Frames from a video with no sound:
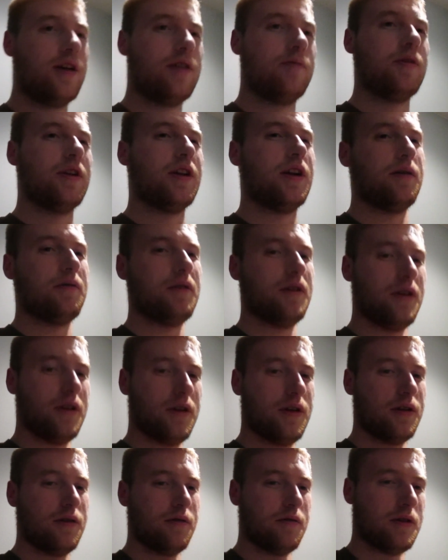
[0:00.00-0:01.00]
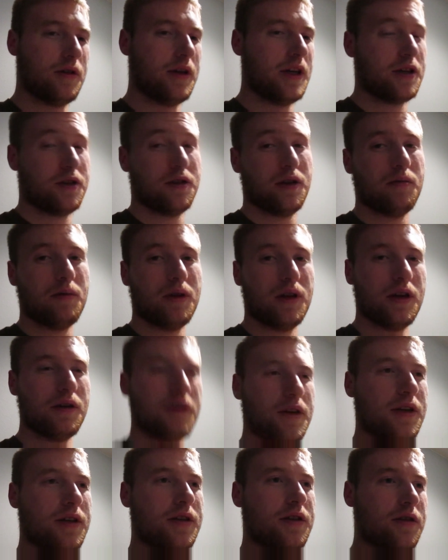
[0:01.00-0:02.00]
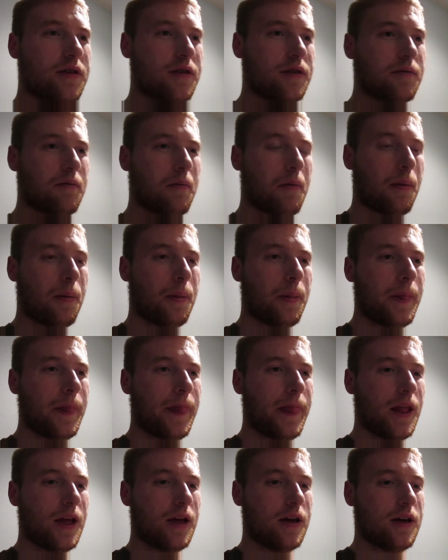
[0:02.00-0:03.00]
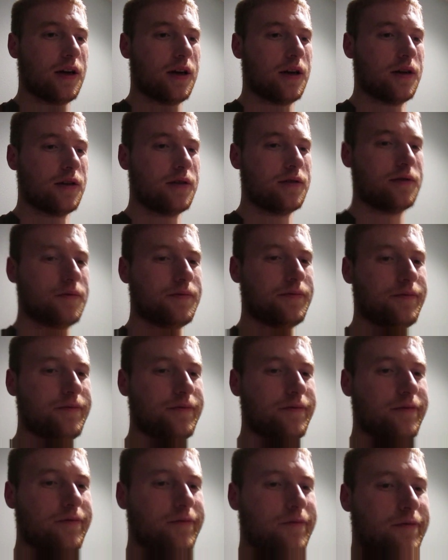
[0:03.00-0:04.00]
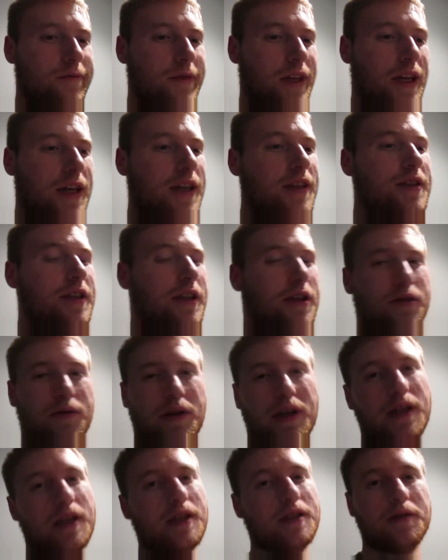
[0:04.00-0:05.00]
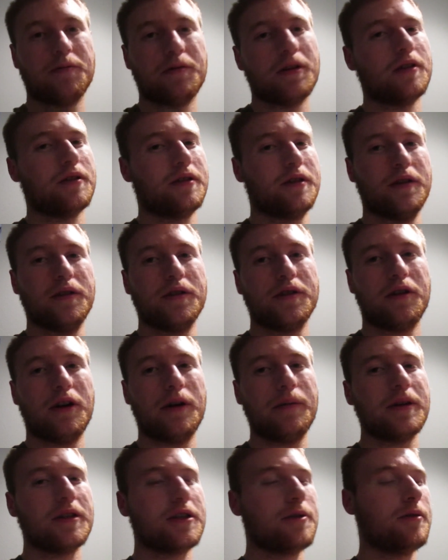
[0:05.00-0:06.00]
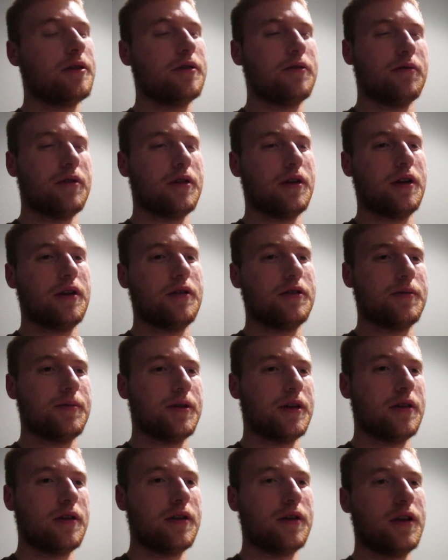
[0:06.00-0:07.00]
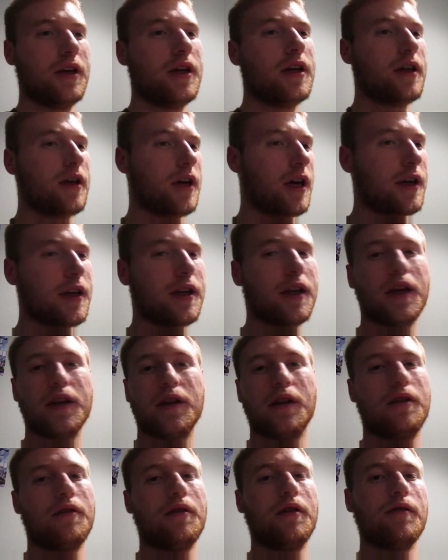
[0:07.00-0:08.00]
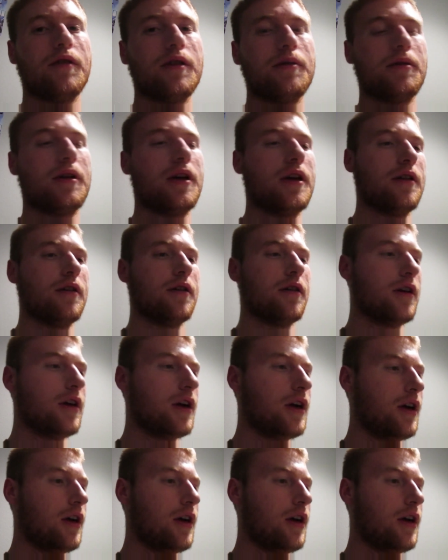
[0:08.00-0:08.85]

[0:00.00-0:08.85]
but not really. Well, actually, I'm hilarious. Uh, see, that's why I need someone else to describe me. Someone who really knows me. Get. I need to get the three of them together